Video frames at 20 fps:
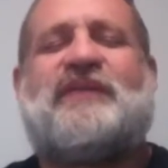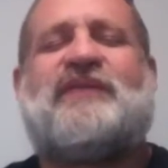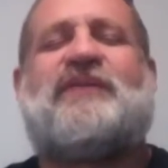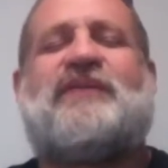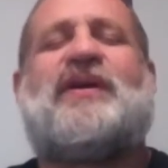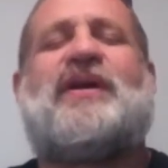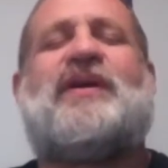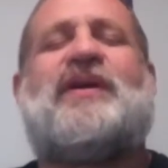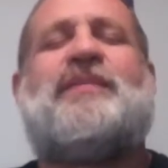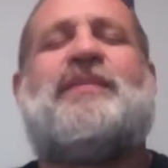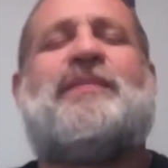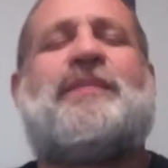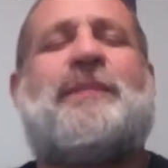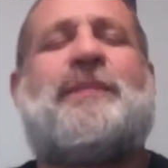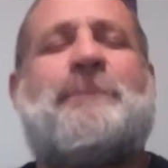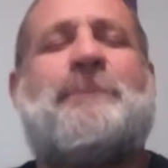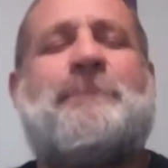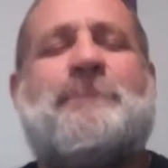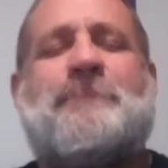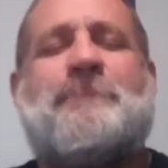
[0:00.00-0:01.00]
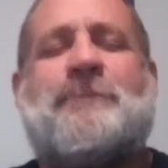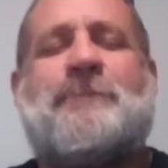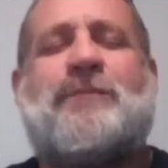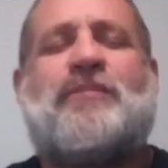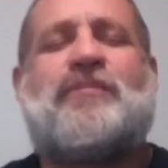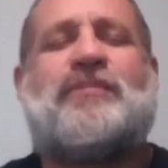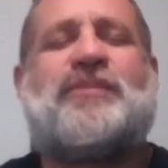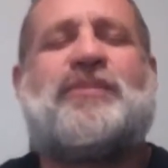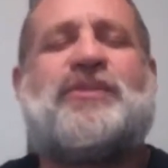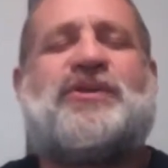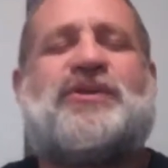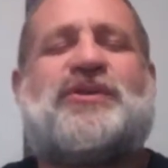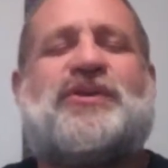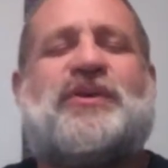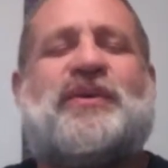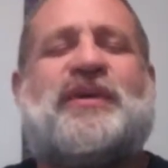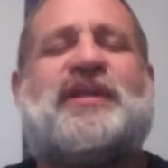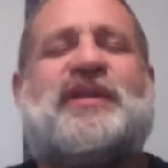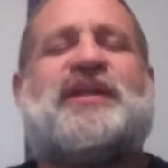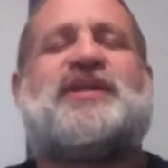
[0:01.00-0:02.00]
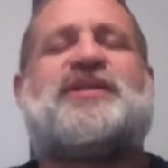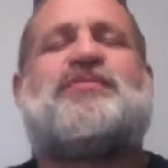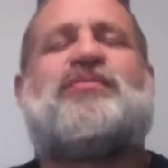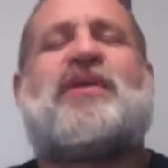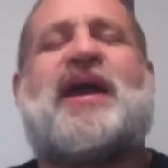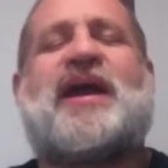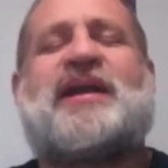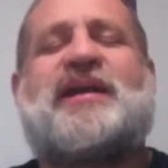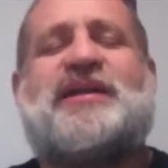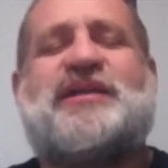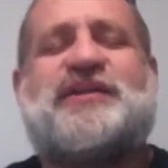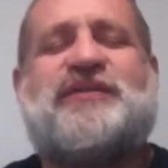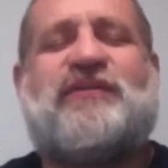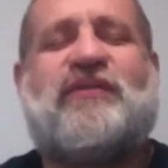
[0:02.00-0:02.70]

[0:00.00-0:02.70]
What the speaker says: from doing this practice